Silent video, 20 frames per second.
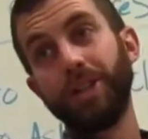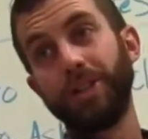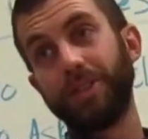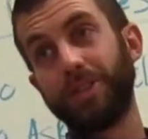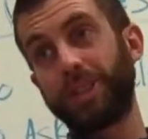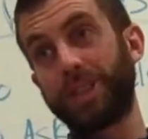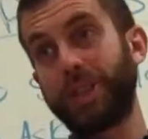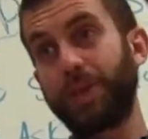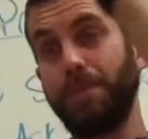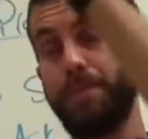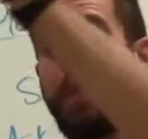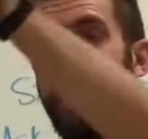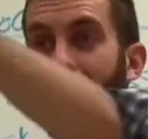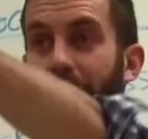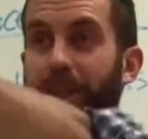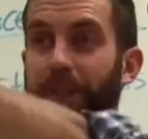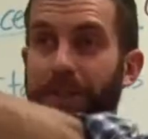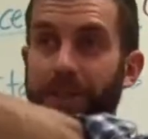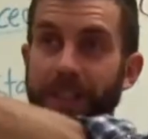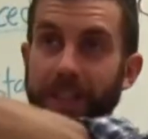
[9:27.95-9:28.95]

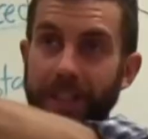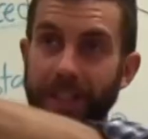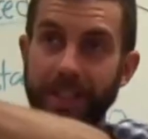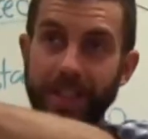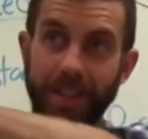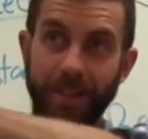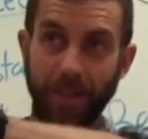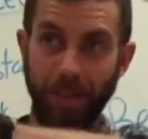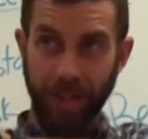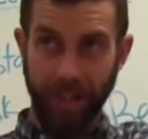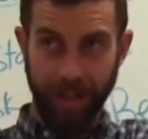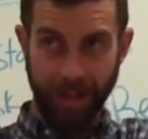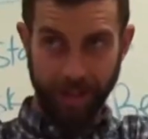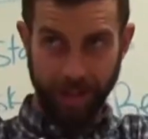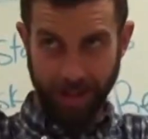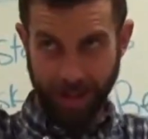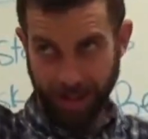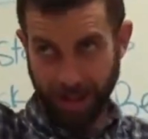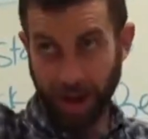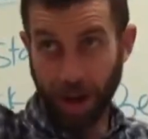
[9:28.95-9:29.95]

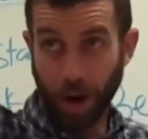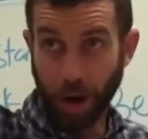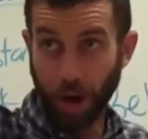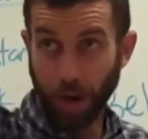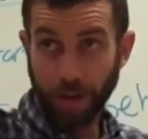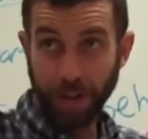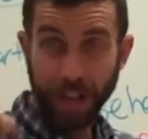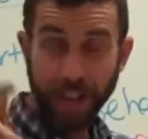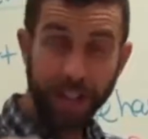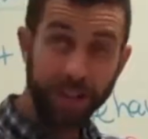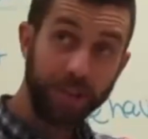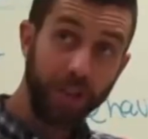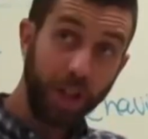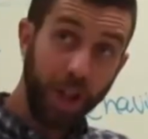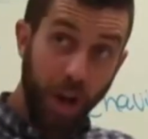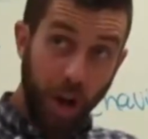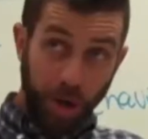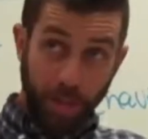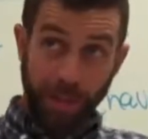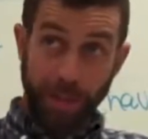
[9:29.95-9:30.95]
Smithertonsville over there, it's like,
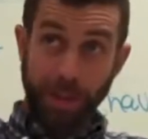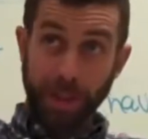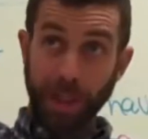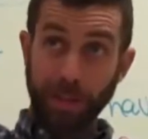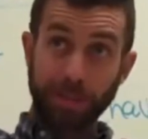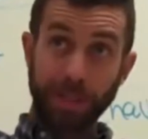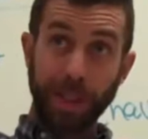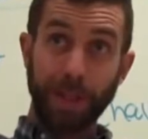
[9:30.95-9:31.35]
oh, Mr.